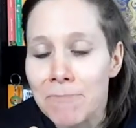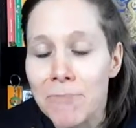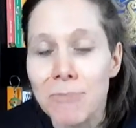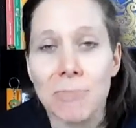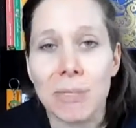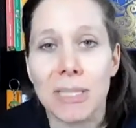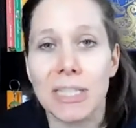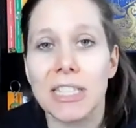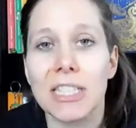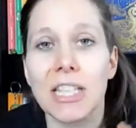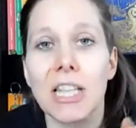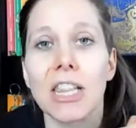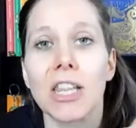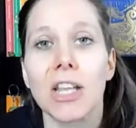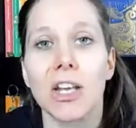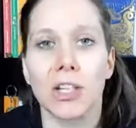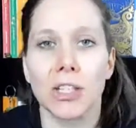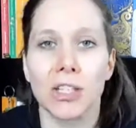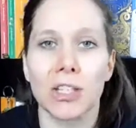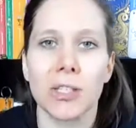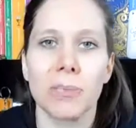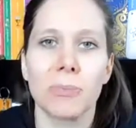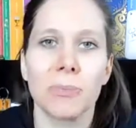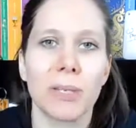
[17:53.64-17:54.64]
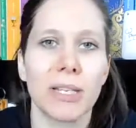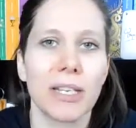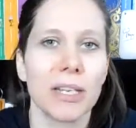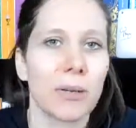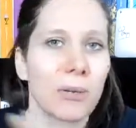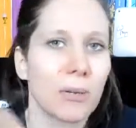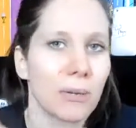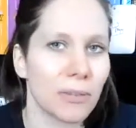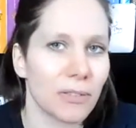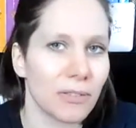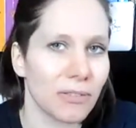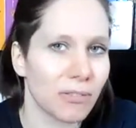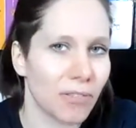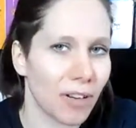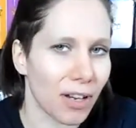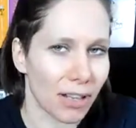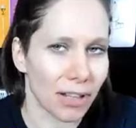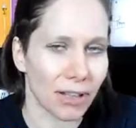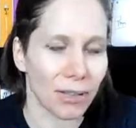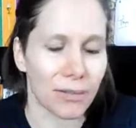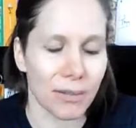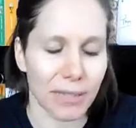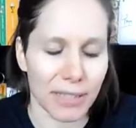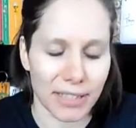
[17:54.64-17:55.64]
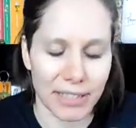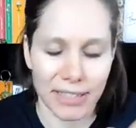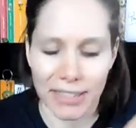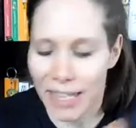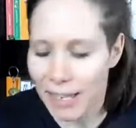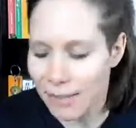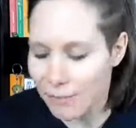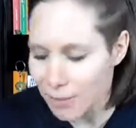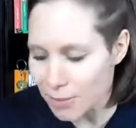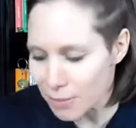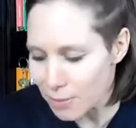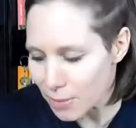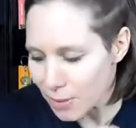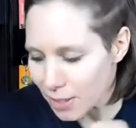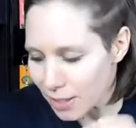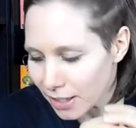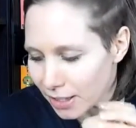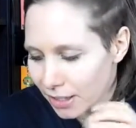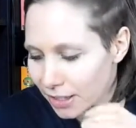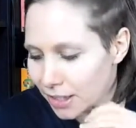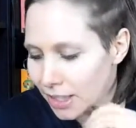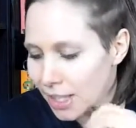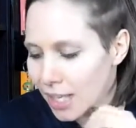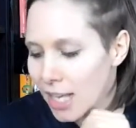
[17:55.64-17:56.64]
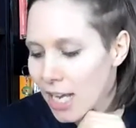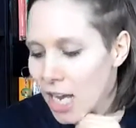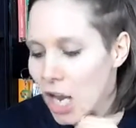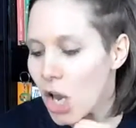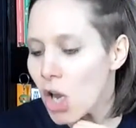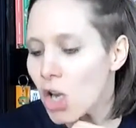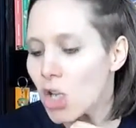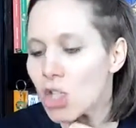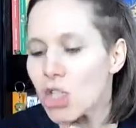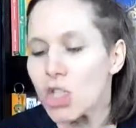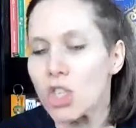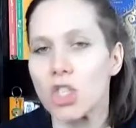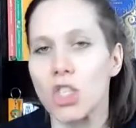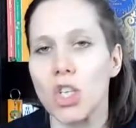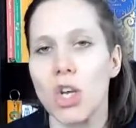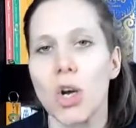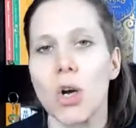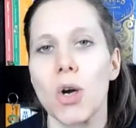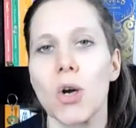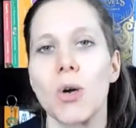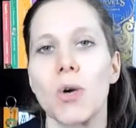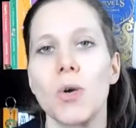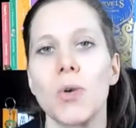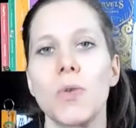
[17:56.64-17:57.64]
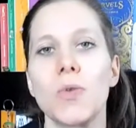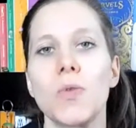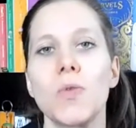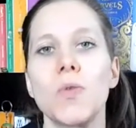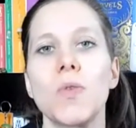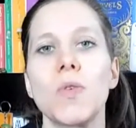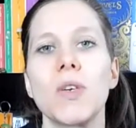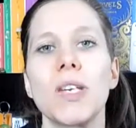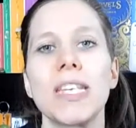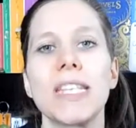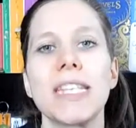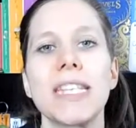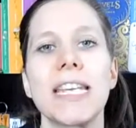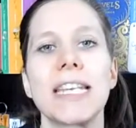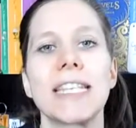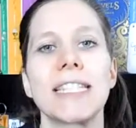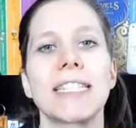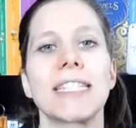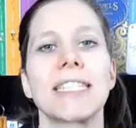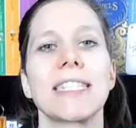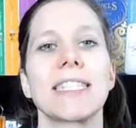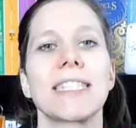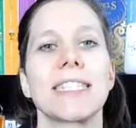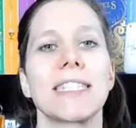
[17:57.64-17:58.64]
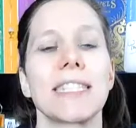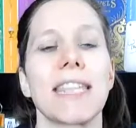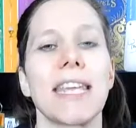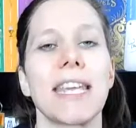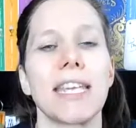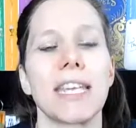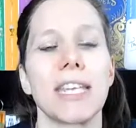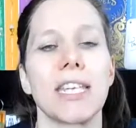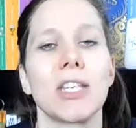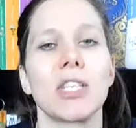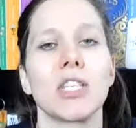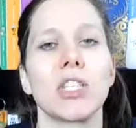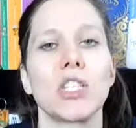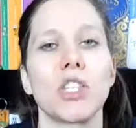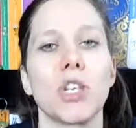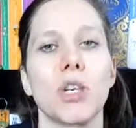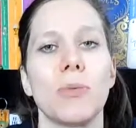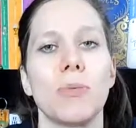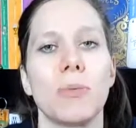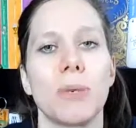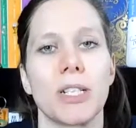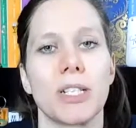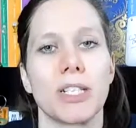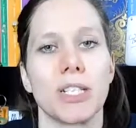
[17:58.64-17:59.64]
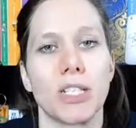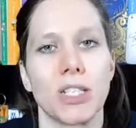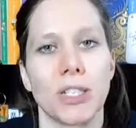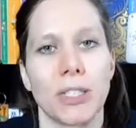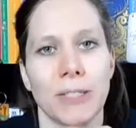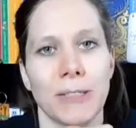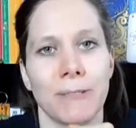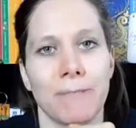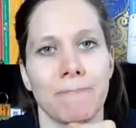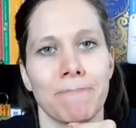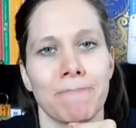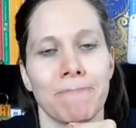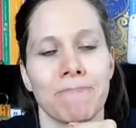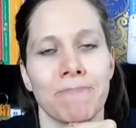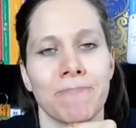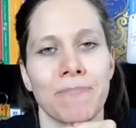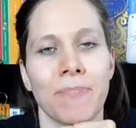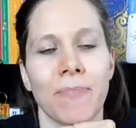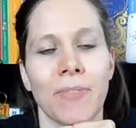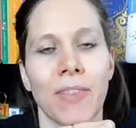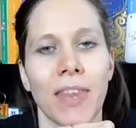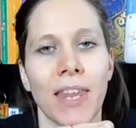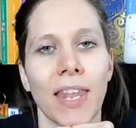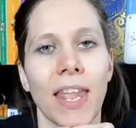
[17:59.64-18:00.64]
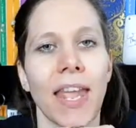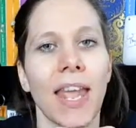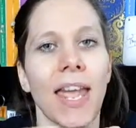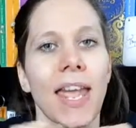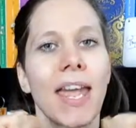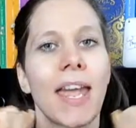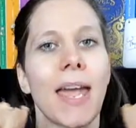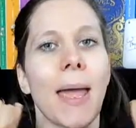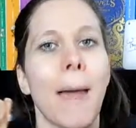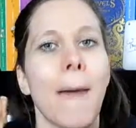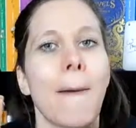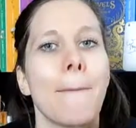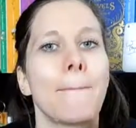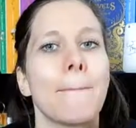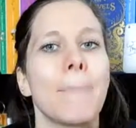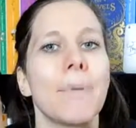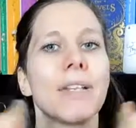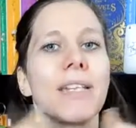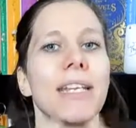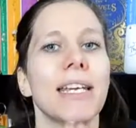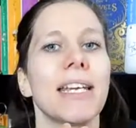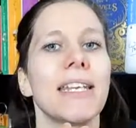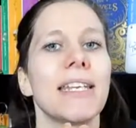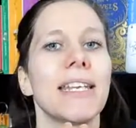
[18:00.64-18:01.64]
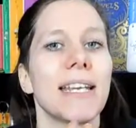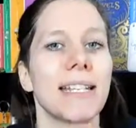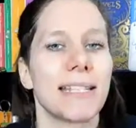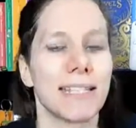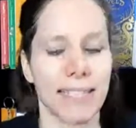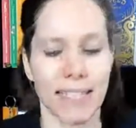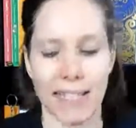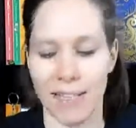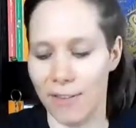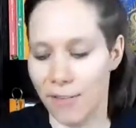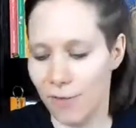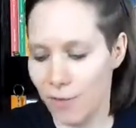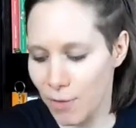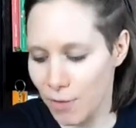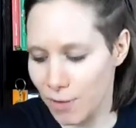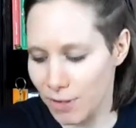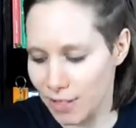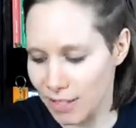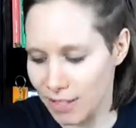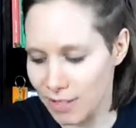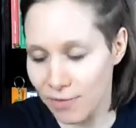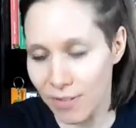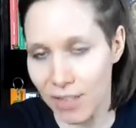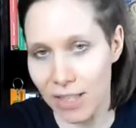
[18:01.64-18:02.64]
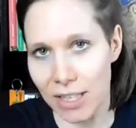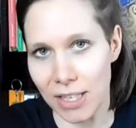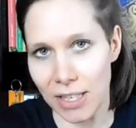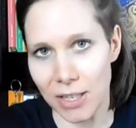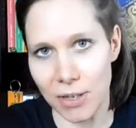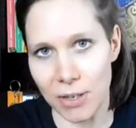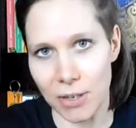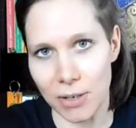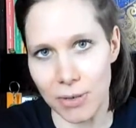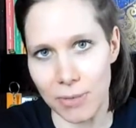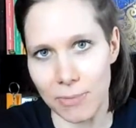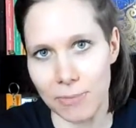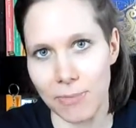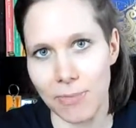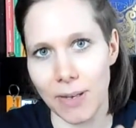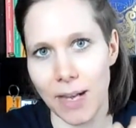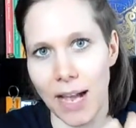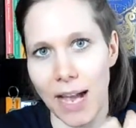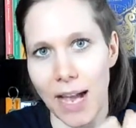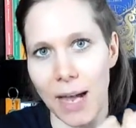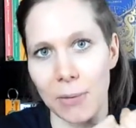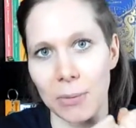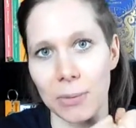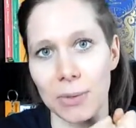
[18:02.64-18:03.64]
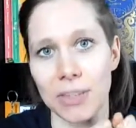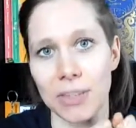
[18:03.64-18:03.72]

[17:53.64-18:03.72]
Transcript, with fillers: It means a lot to me, all the followers and everyone. So yes, thank you so much. But yeah, that's it for this video. I